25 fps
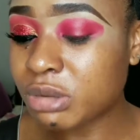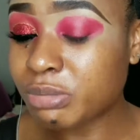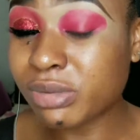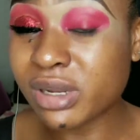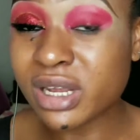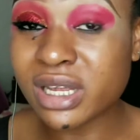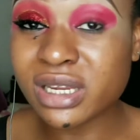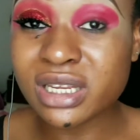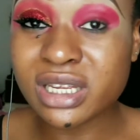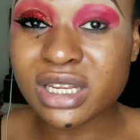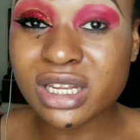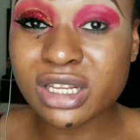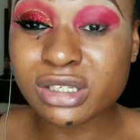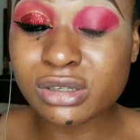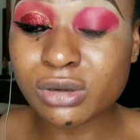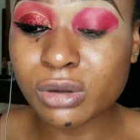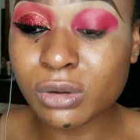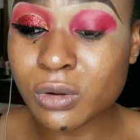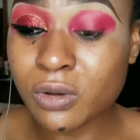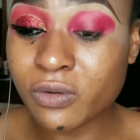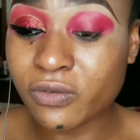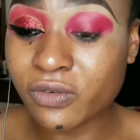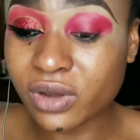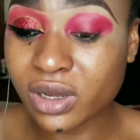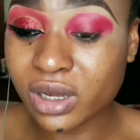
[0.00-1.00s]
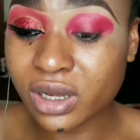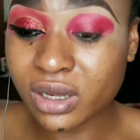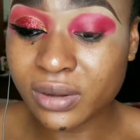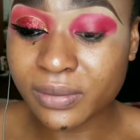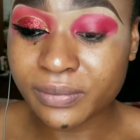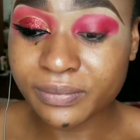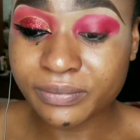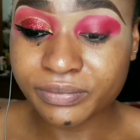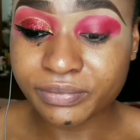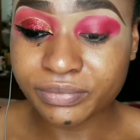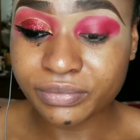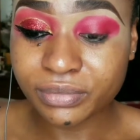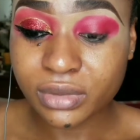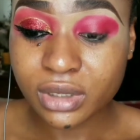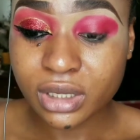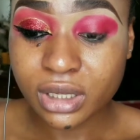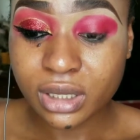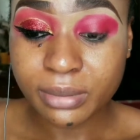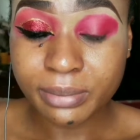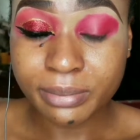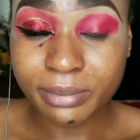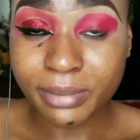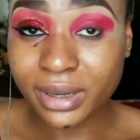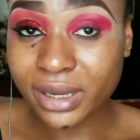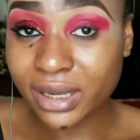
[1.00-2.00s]
to be blending it all over
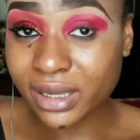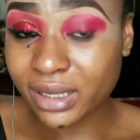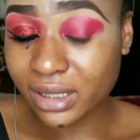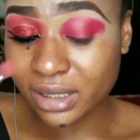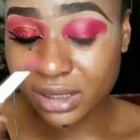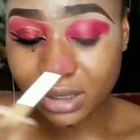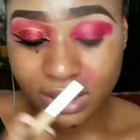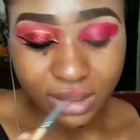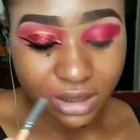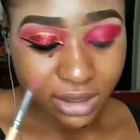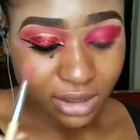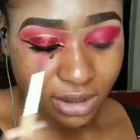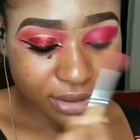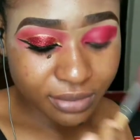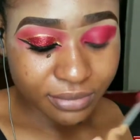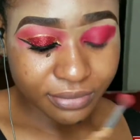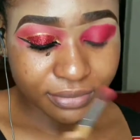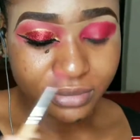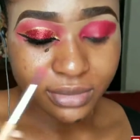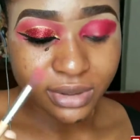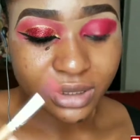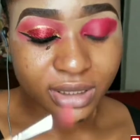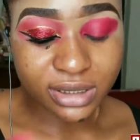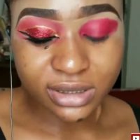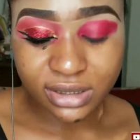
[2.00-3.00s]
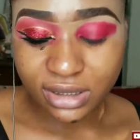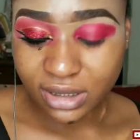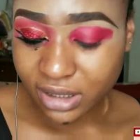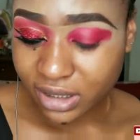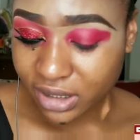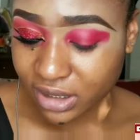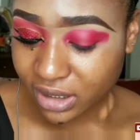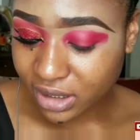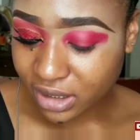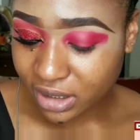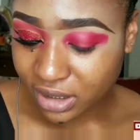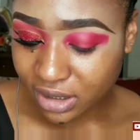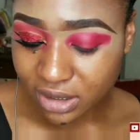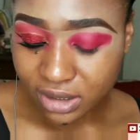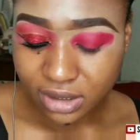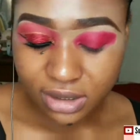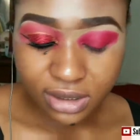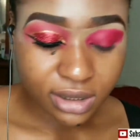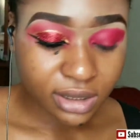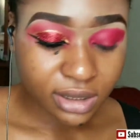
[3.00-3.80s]
my entire